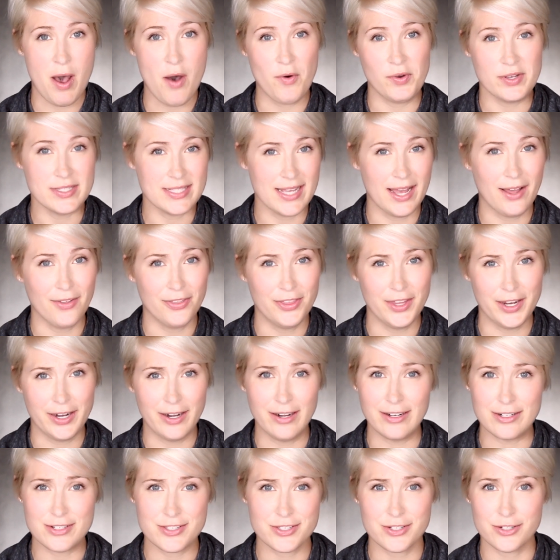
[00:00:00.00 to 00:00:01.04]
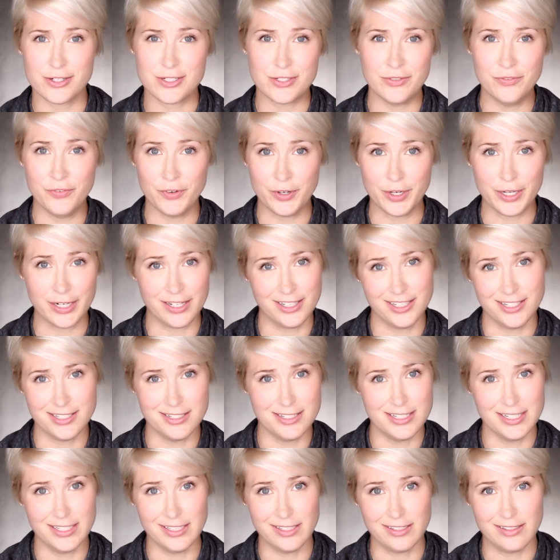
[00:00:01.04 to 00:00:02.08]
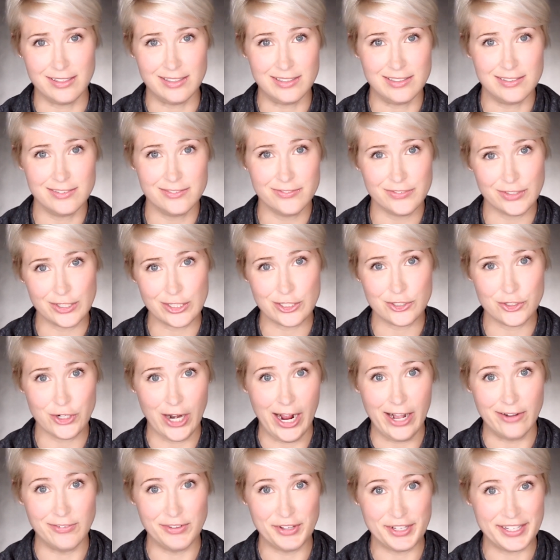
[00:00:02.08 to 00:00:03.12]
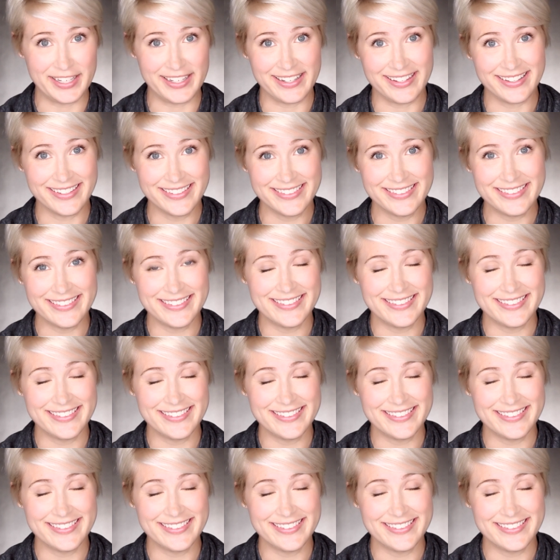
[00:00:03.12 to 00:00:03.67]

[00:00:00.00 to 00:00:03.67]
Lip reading: always out there searching for a good deal for traveling.